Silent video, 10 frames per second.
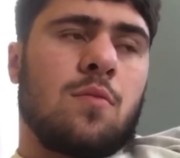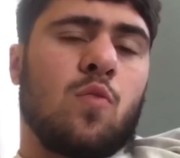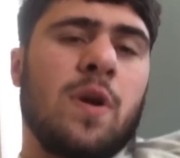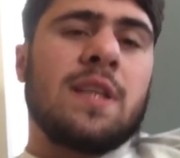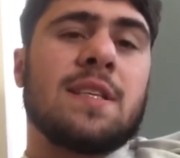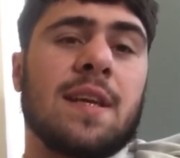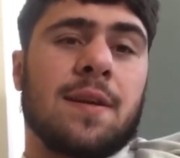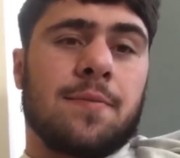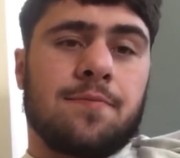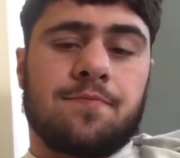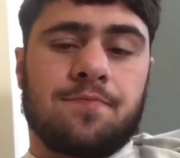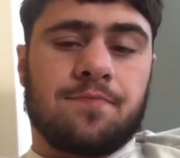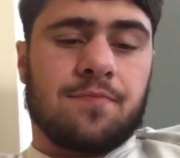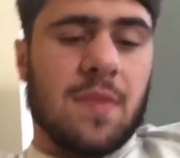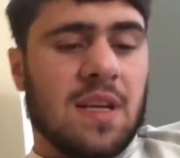Wheaty.
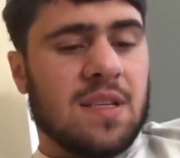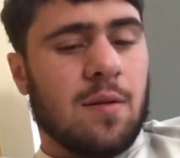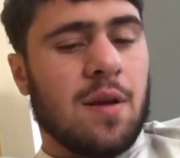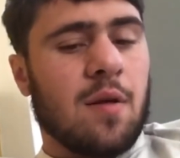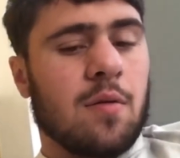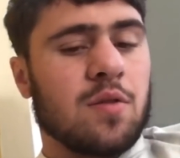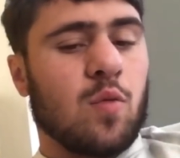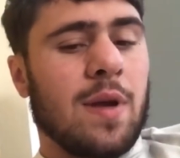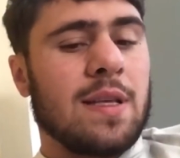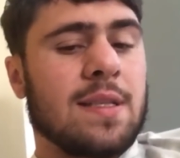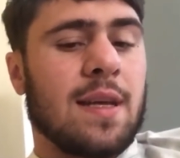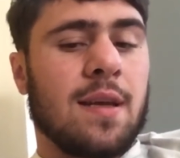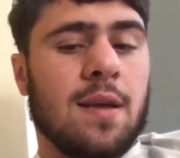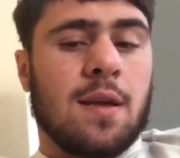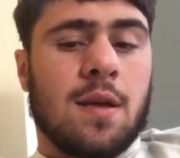That's how I know it was Wheaty.
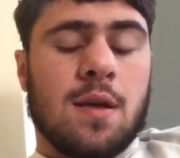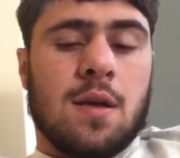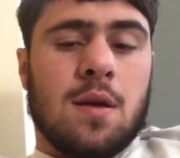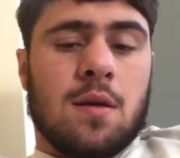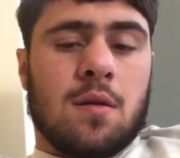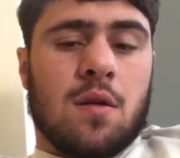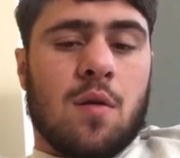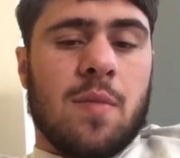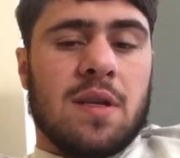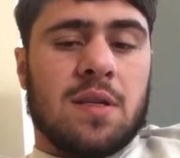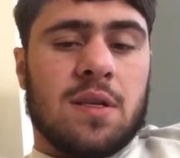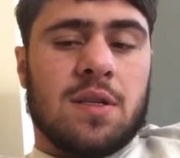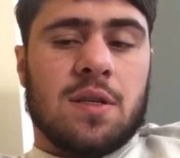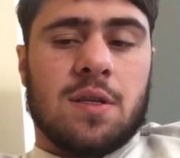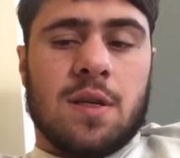Got a message
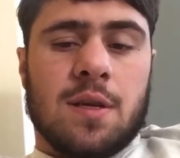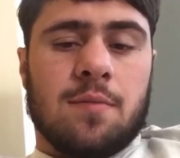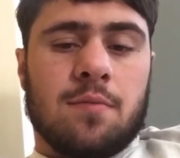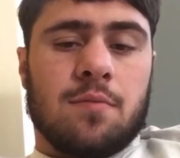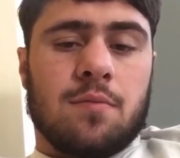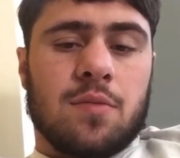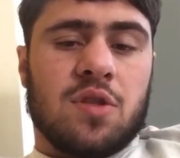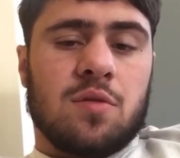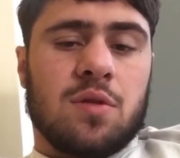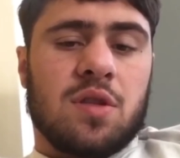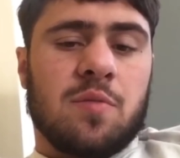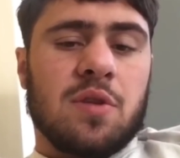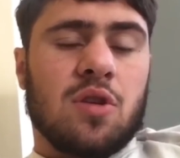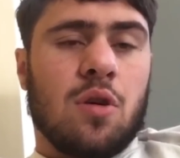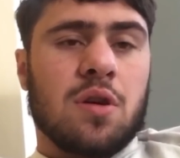and she's been
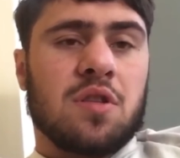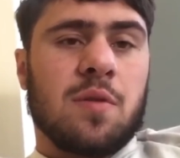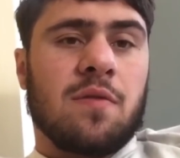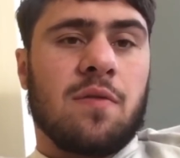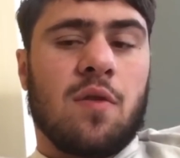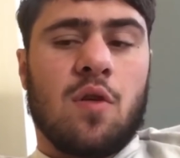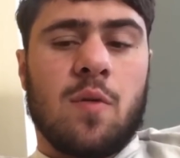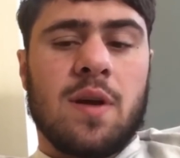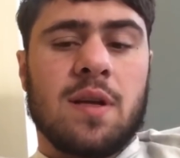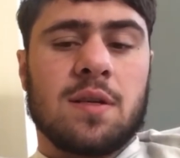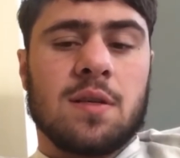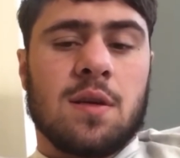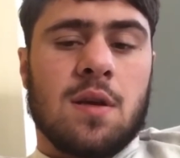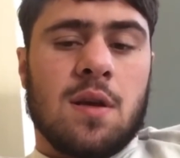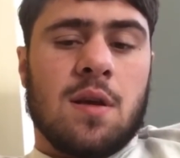talking to me for 4 weeks.
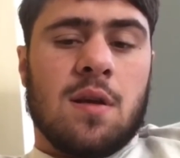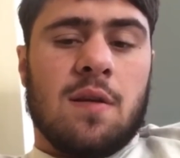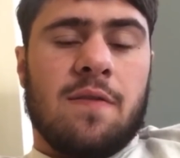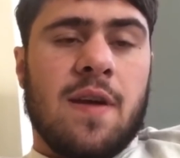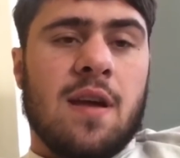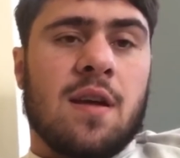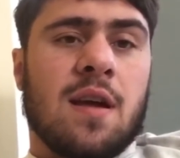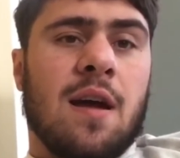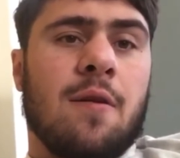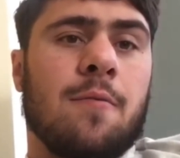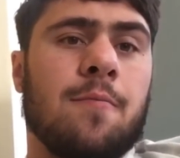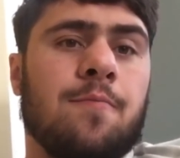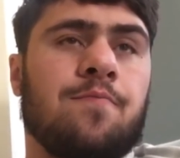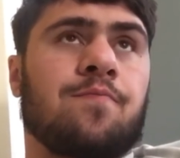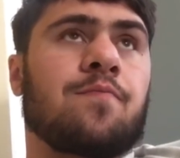A fake account
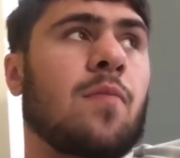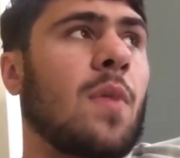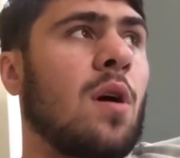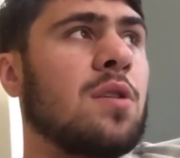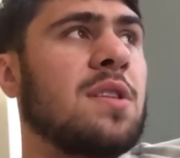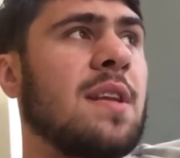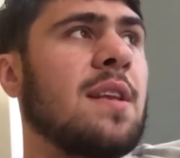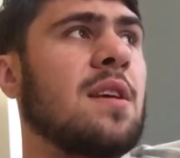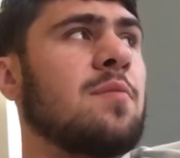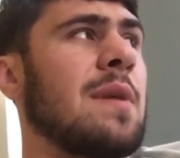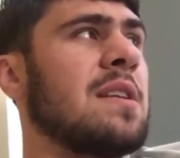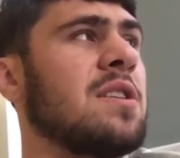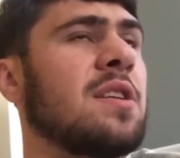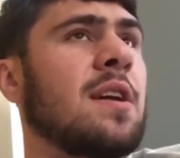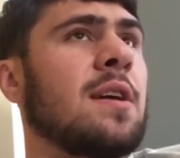on Tinder
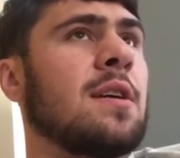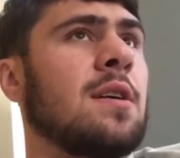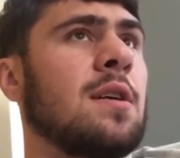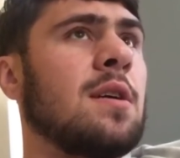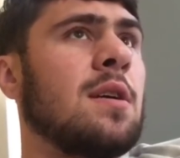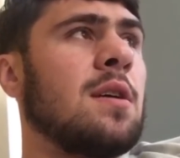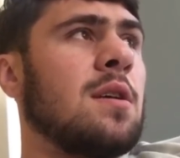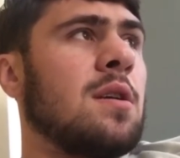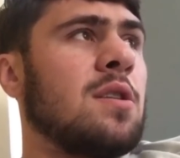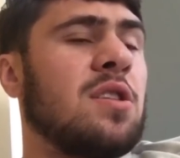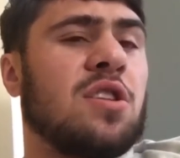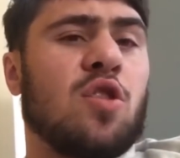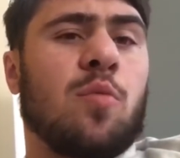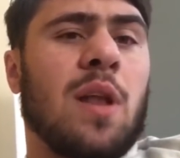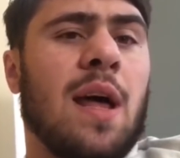messaged her. She
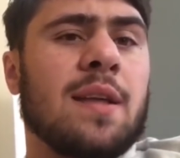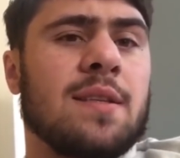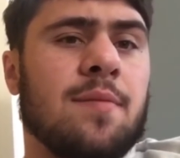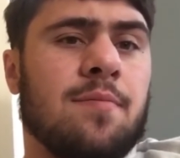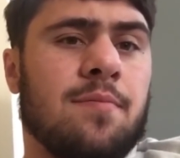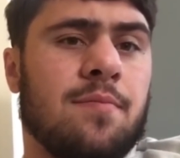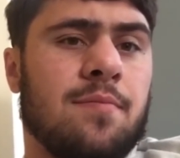super liked him.